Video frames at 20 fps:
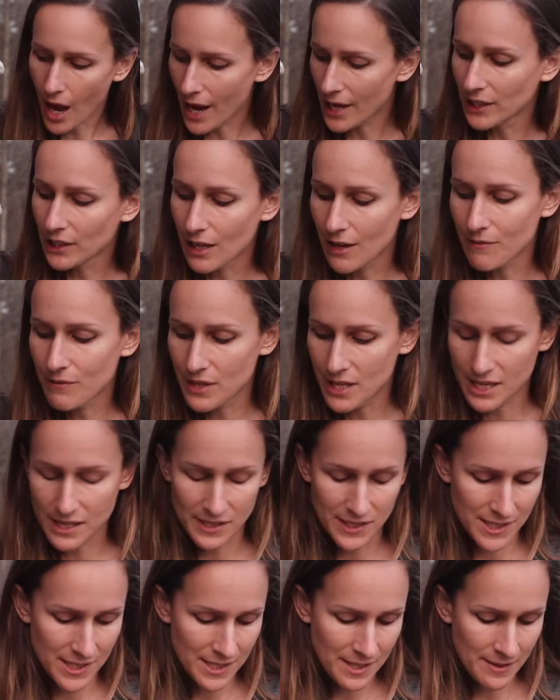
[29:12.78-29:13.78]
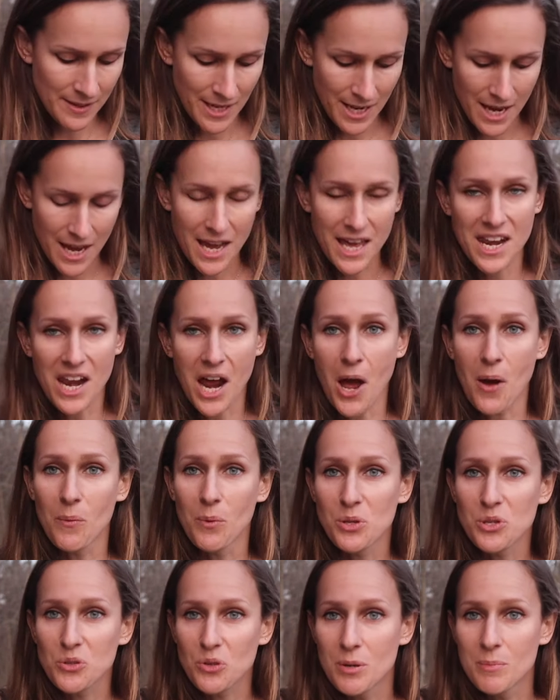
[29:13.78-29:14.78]
I love this and I
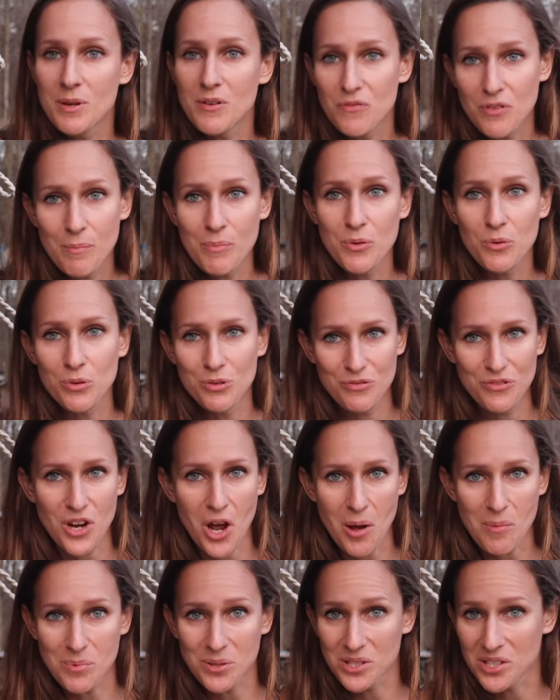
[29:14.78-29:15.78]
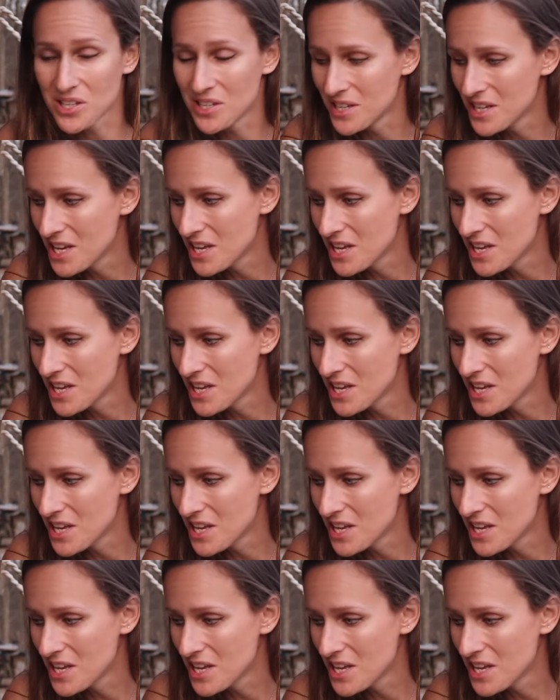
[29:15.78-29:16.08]
will scream it from the rooftops.